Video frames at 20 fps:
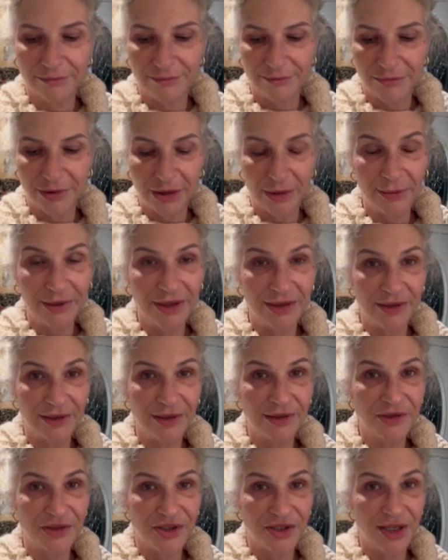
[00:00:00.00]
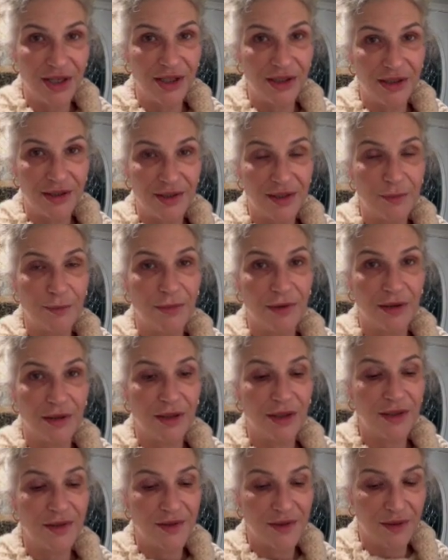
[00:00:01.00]
probably can understand and
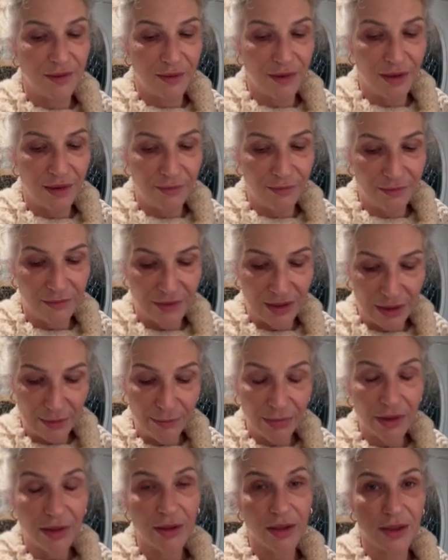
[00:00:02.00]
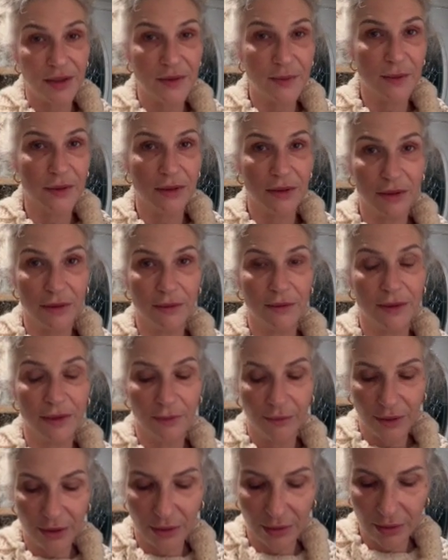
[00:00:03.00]
sympathize and empathize with you quite
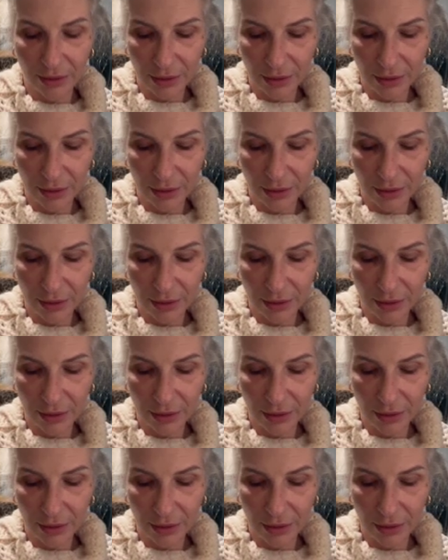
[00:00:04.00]
well.